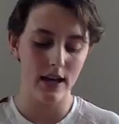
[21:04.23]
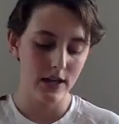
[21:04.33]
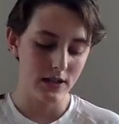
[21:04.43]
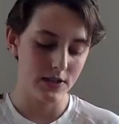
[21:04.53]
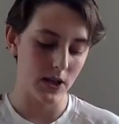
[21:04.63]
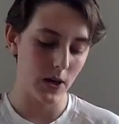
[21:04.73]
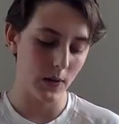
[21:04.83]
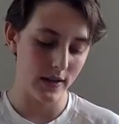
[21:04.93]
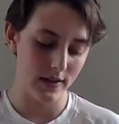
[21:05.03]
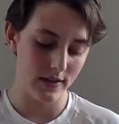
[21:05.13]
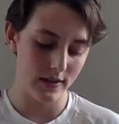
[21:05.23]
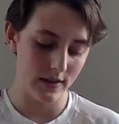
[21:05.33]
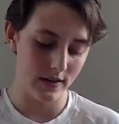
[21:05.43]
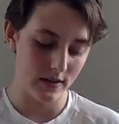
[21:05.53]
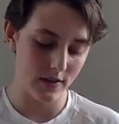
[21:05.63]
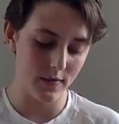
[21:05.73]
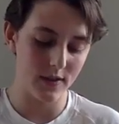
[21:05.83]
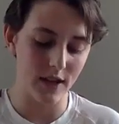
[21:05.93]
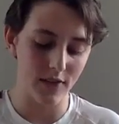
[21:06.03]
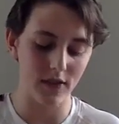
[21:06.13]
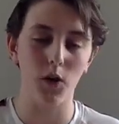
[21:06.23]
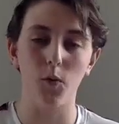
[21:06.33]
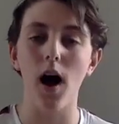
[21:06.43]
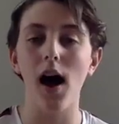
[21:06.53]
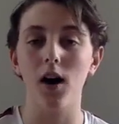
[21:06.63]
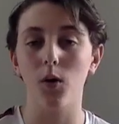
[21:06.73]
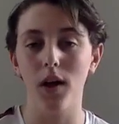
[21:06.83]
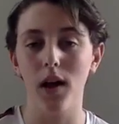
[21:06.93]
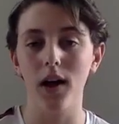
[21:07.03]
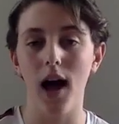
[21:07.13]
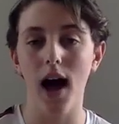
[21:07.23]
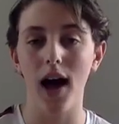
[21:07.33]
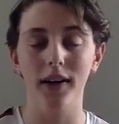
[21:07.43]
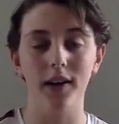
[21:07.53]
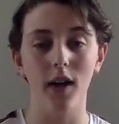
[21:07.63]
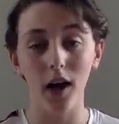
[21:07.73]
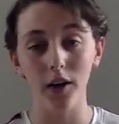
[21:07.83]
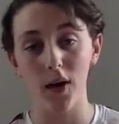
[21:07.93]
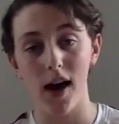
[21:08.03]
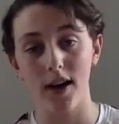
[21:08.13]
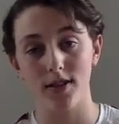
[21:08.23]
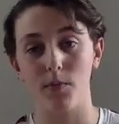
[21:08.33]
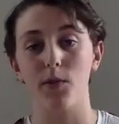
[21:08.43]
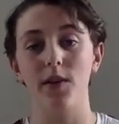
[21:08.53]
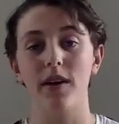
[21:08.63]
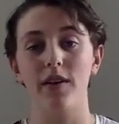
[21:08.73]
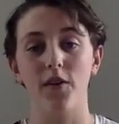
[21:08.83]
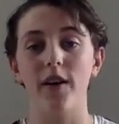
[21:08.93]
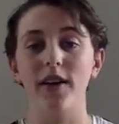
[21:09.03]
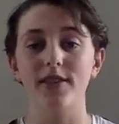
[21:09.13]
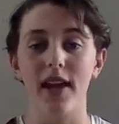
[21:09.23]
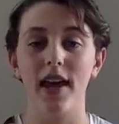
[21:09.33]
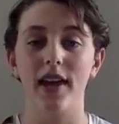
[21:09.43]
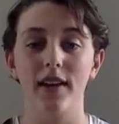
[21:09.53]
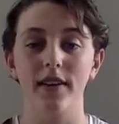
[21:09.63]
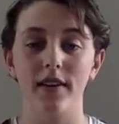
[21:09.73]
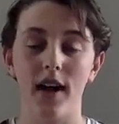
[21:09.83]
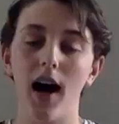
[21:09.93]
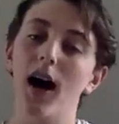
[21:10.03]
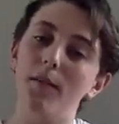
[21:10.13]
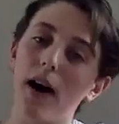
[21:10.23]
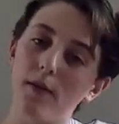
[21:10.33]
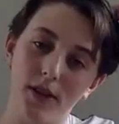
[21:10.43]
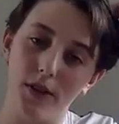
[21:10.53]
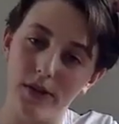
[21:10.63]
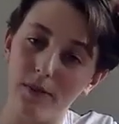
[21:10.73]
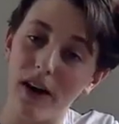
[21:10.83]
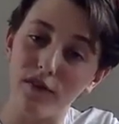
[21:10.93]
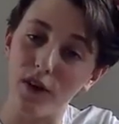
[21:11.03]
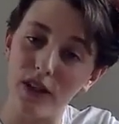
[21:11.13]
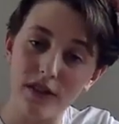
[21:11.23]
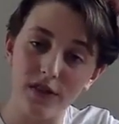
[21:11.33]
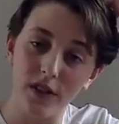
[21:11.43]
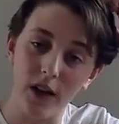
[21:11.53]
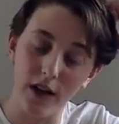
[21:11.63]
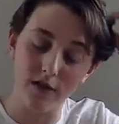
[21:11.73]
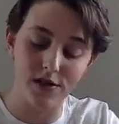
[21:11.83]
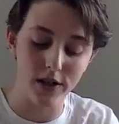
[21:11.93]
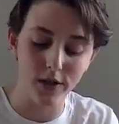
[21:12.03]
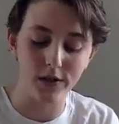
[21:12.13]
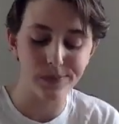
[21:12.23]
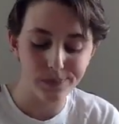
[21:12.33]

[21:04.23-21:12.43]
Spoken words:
So there was definitely a while where I did not know how to support my voice, and I was losing my voice for a lot of shows.